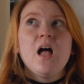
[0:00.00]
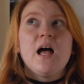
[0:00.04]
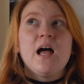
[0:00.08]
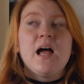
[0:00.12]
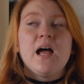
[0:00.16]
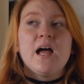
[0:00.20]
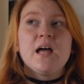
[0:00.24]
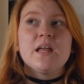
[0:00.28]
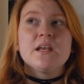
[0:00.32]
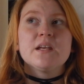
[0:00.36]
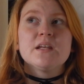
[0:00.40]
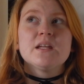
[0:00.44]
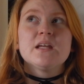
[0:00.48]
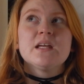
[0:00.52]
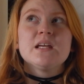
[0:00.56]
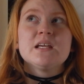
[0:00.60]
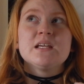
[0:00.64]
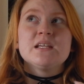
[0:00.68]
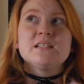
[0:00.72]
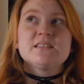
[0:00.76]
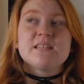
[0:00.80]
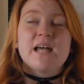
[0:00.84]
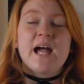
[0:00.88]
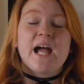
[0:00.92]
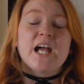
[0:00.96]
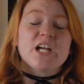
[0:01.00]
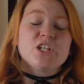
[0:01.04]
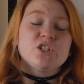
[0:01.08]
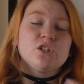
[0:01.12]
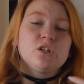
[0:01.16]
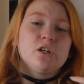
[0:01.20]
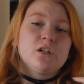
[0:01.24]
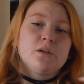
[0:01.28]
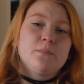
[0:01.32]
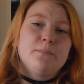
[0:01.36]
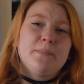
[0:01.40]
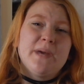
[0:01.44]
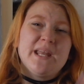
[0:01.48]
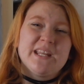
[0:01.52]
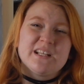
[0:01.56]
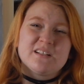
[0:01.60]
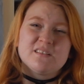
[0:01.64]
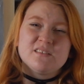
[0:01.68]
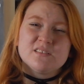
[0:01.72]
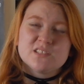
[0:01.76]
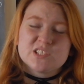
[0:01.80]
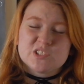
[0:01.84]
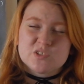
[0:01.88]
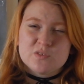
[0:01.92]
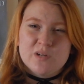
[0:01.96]
and he's actually on a
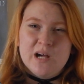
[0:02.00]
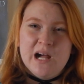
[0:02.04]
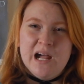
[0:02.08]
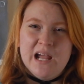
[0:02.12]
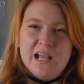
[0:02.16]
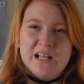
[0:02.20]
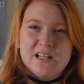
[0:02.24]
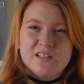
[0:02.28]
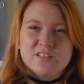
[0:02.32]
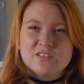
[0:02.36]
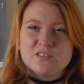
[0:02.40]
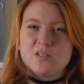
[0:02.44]
medical trial,